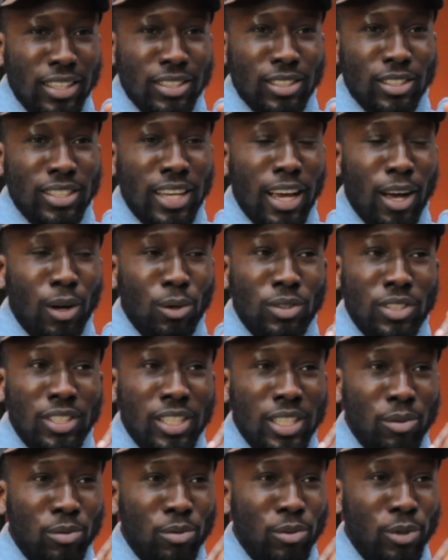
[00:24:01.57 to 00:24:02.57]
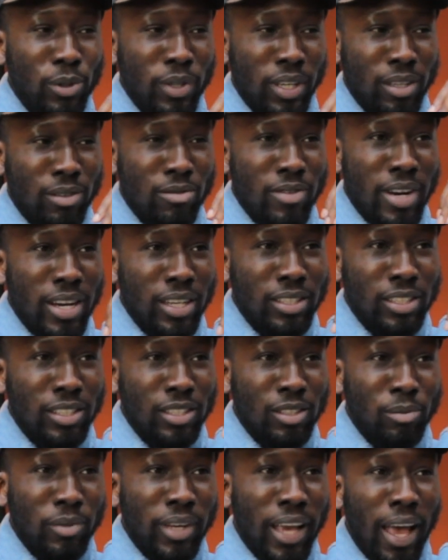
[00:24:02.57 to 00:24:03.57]
just how deep rooted
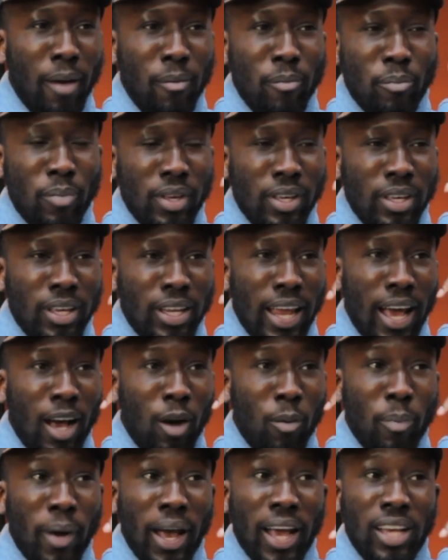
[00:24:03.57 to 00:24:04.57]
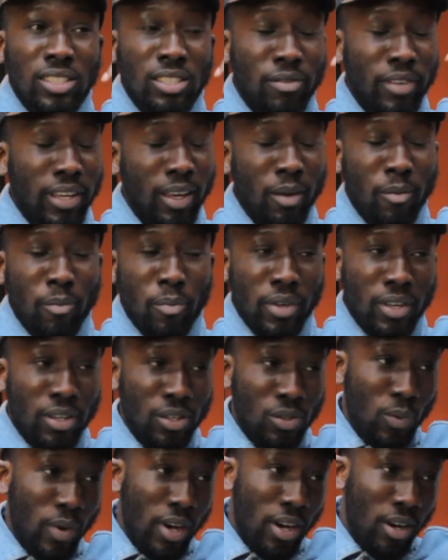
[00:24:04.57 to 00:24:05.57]
racism yeah. can be and how yeah. passive it can be. And it's
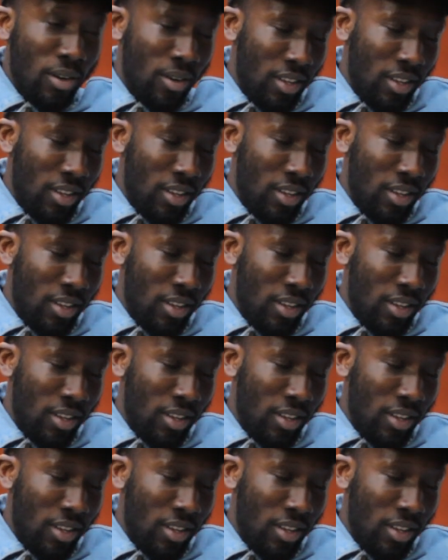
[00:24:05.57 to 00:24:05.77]
bigger well. than